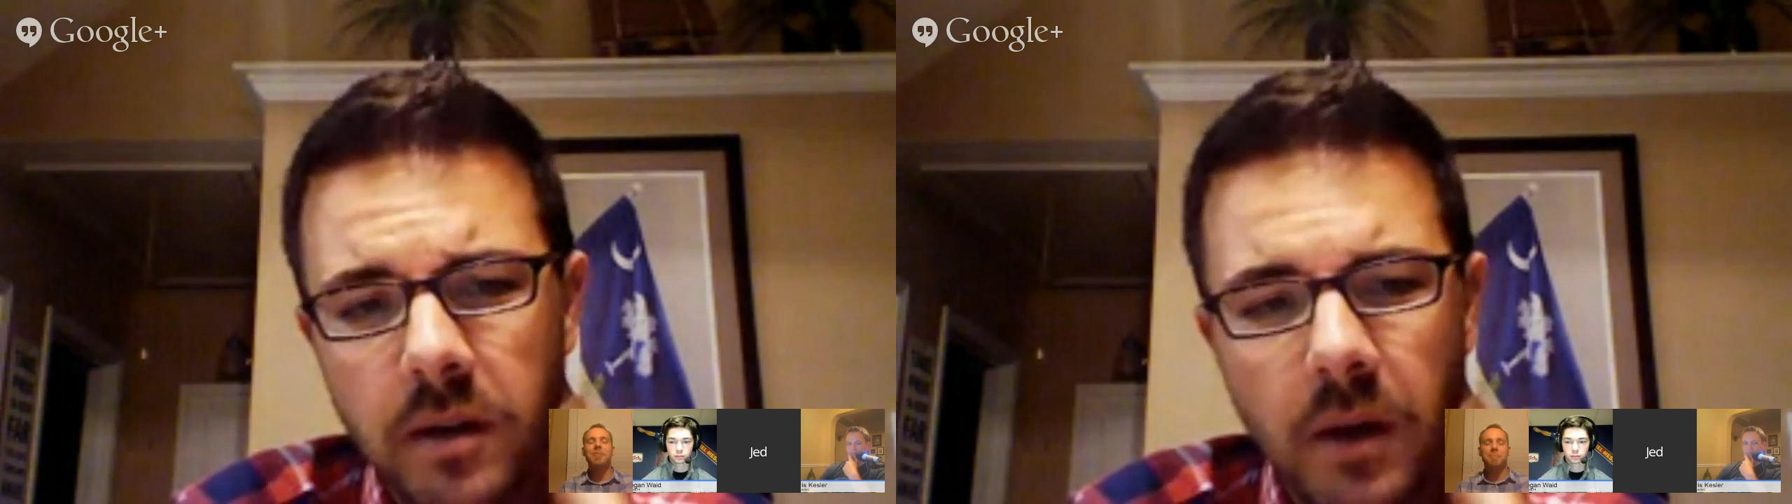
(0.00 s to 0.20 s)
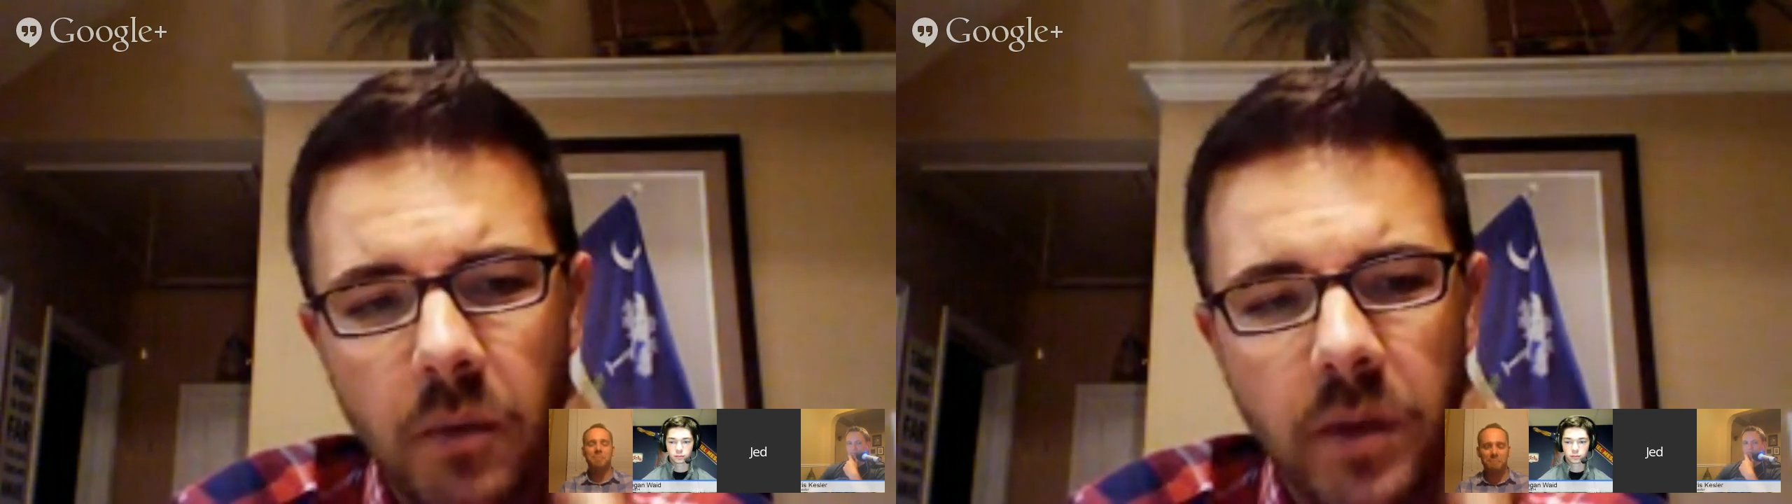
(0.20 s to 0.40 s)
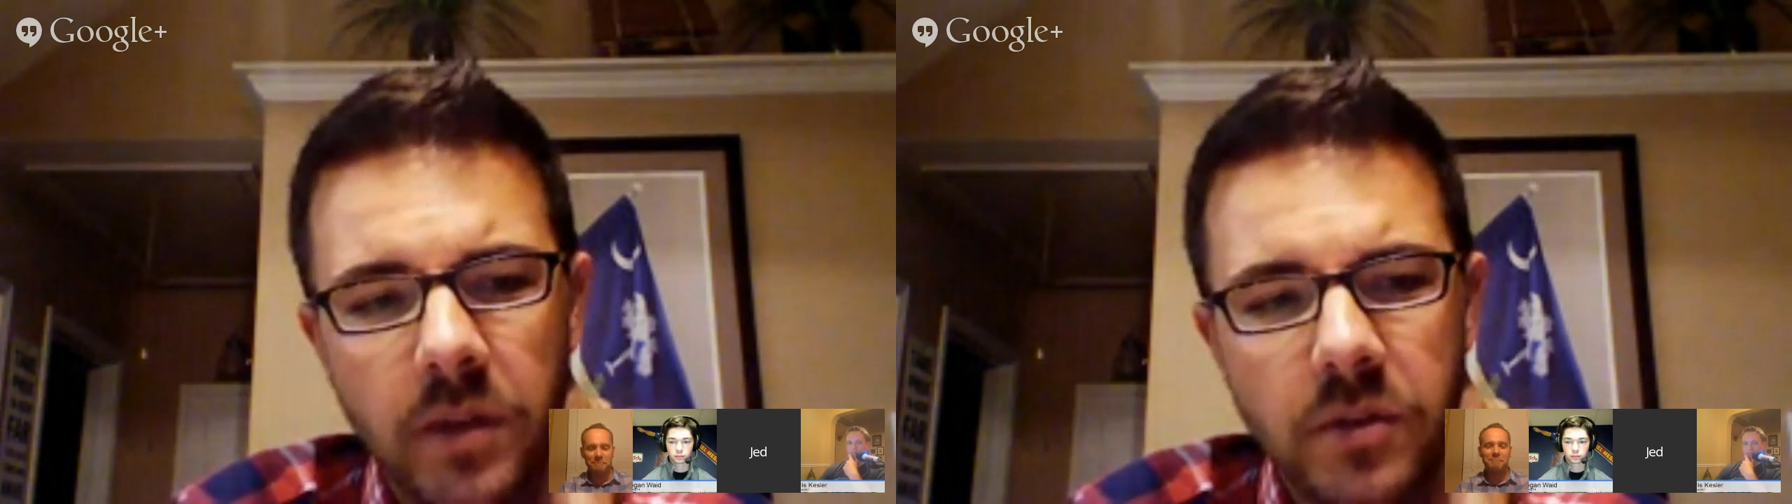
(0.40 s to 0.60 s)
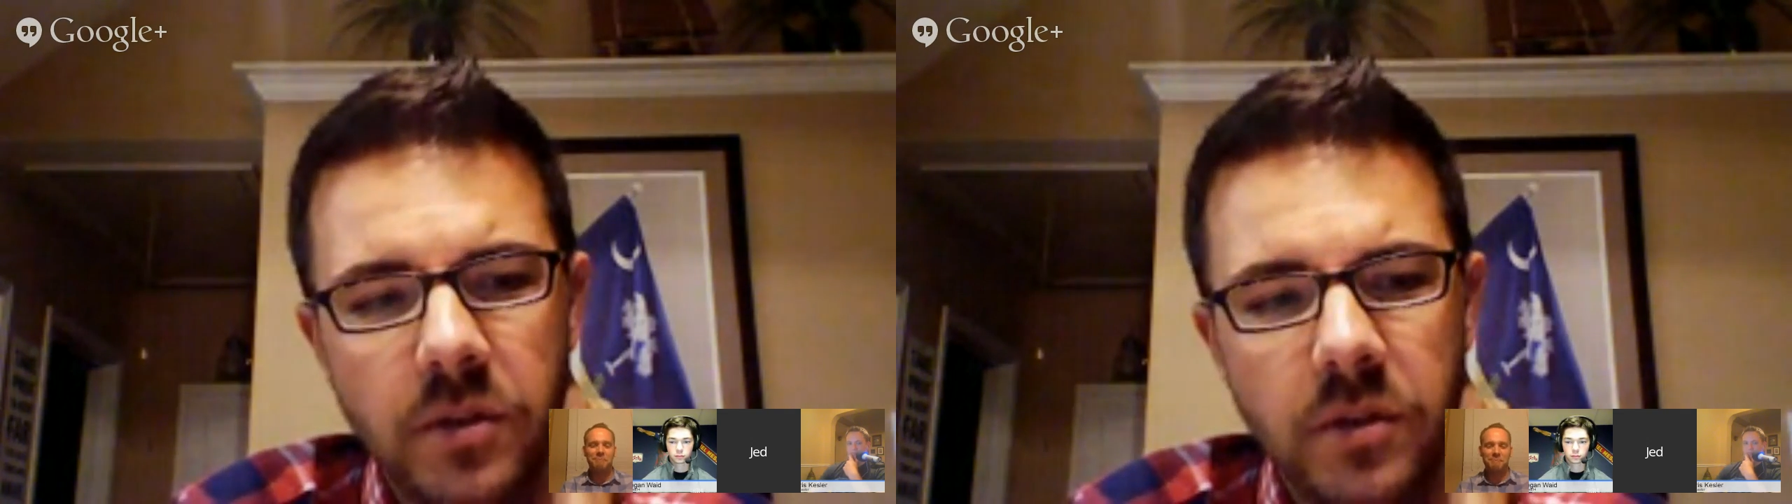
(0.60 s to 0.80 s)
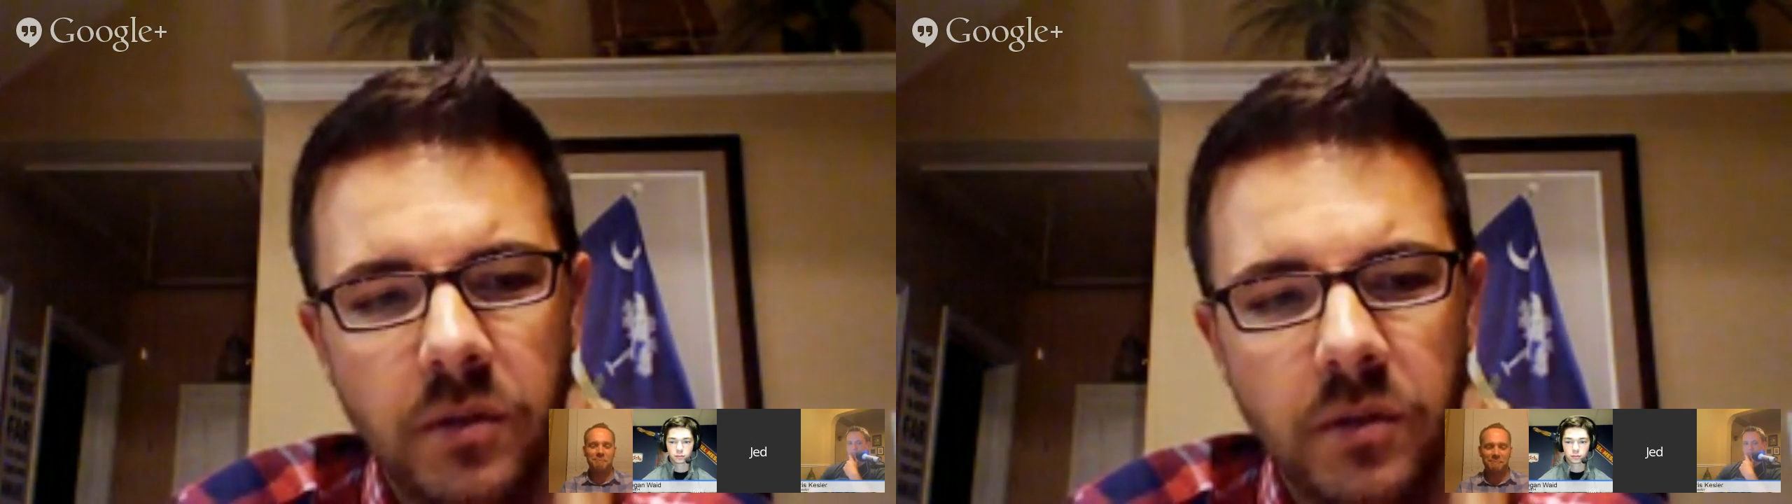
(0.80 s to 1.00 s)
I went
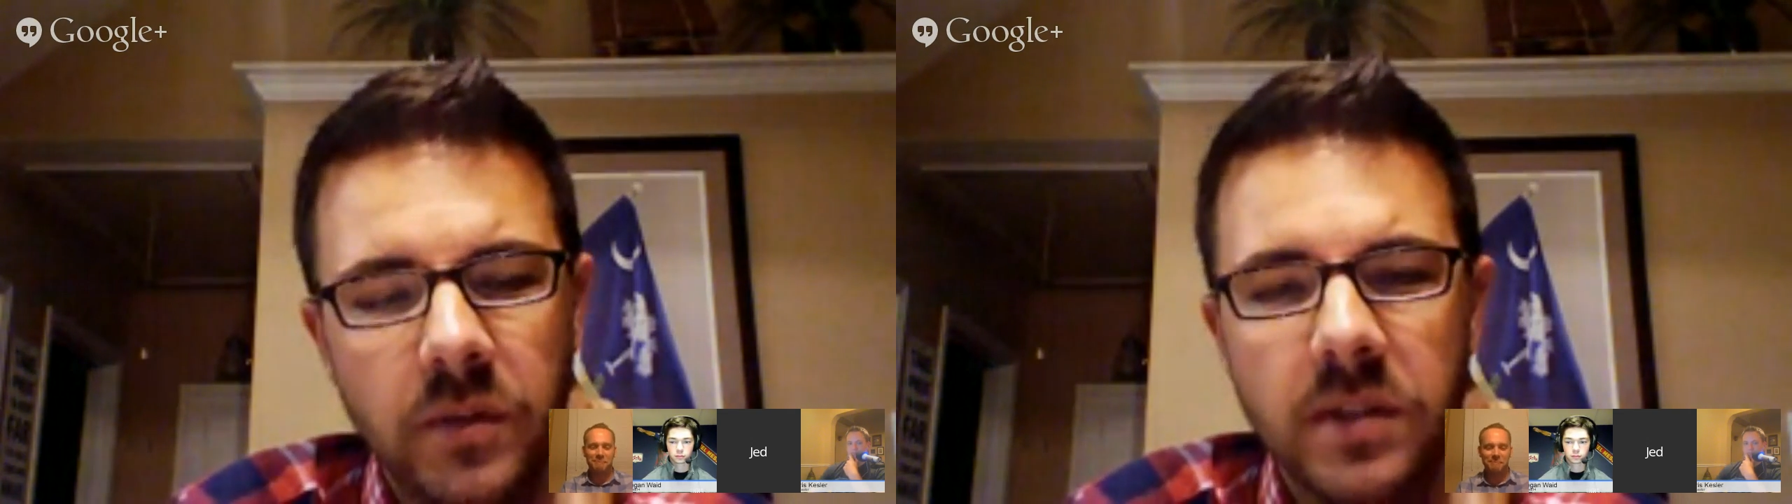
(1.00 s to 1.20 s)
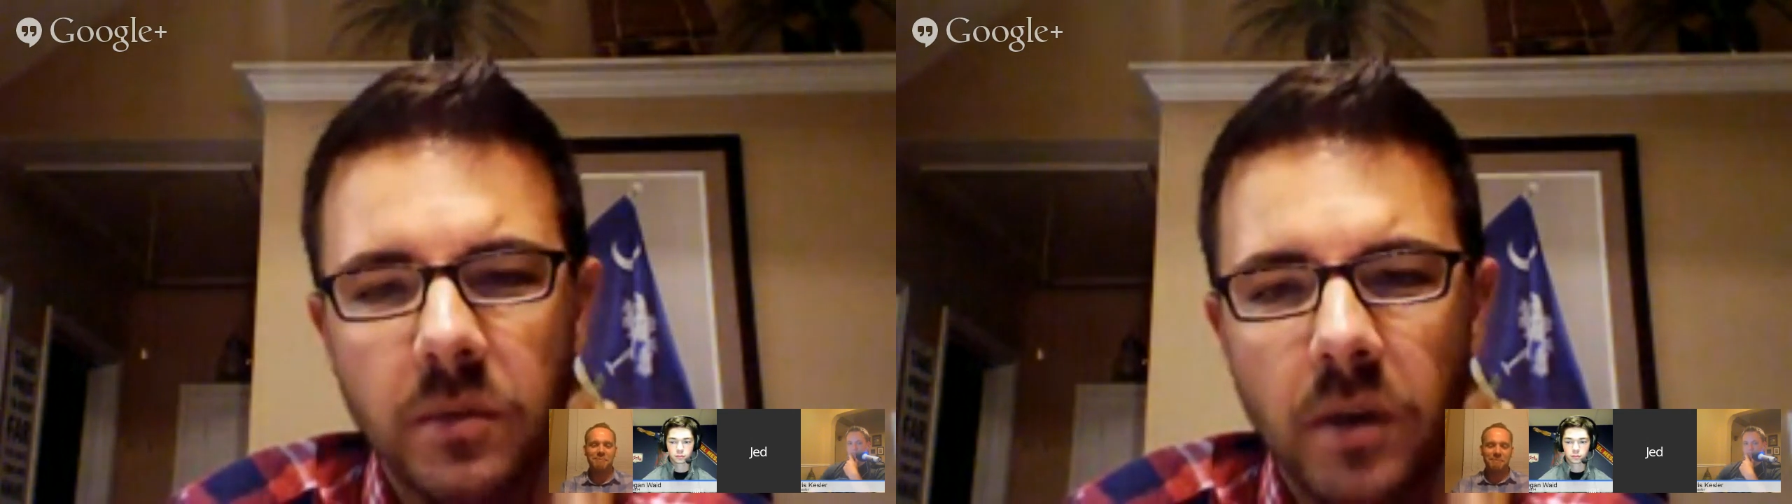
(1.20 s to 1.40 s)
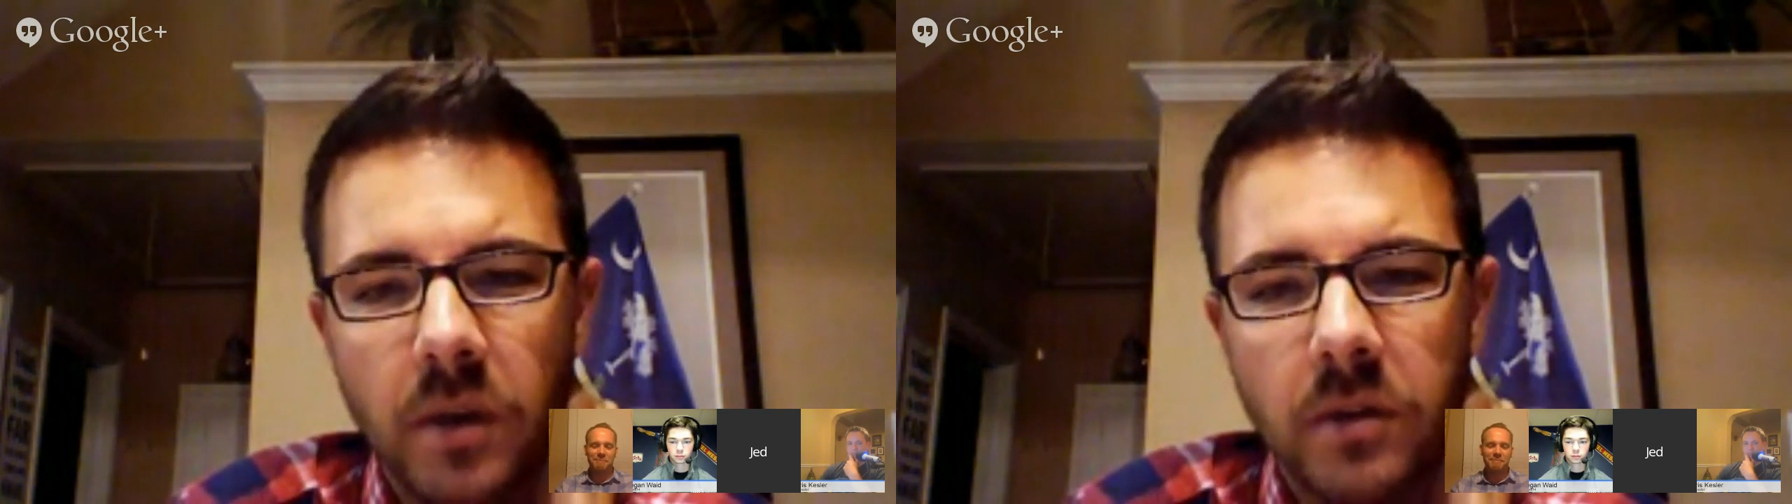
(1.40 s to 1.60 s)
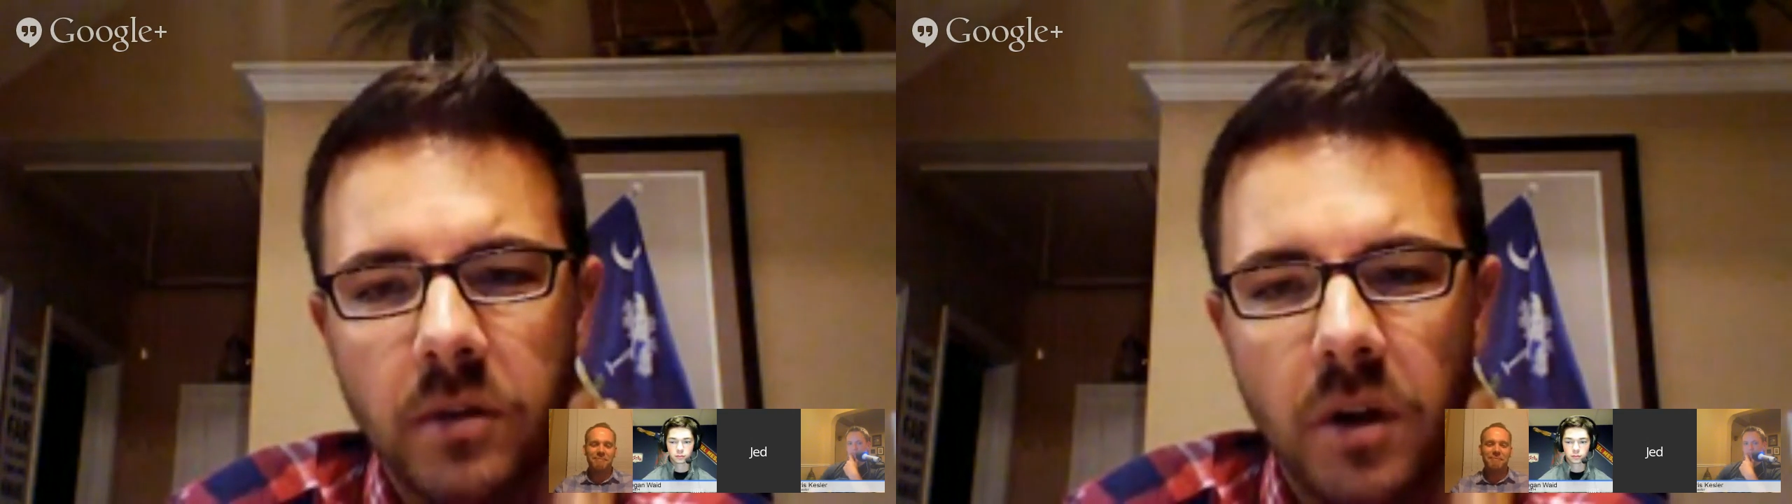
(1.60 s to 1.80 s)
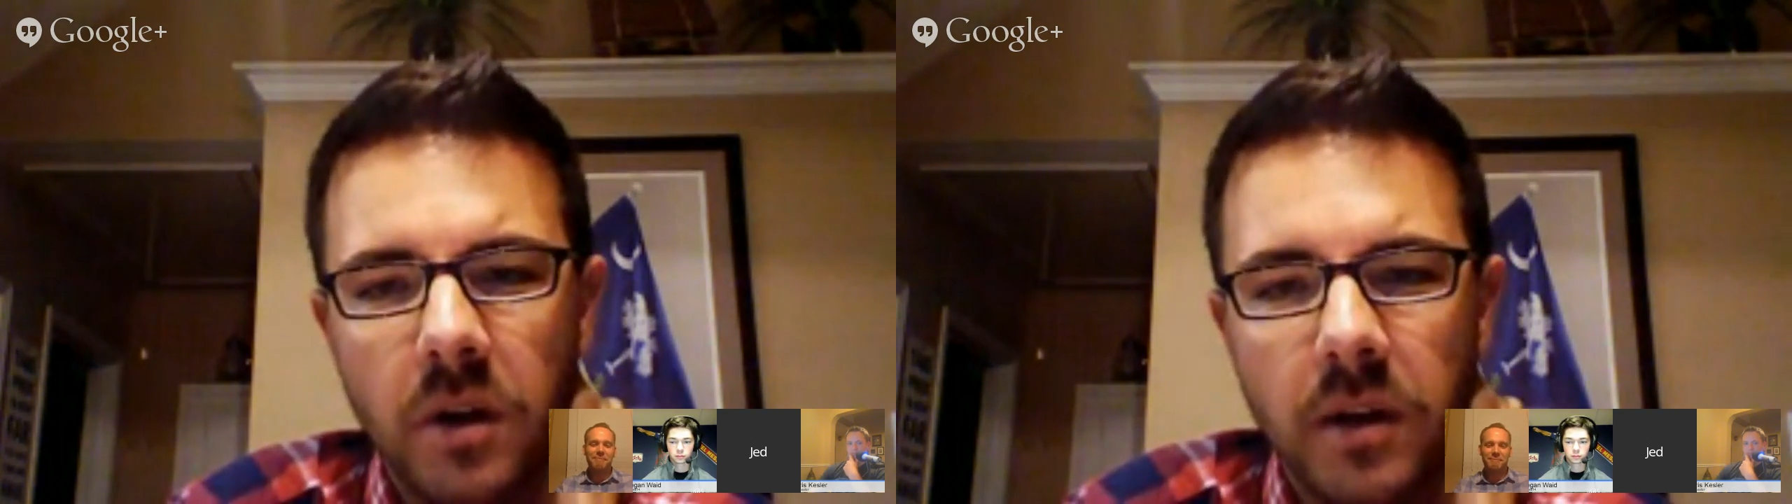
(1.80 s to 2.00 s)
to visit Ron Clark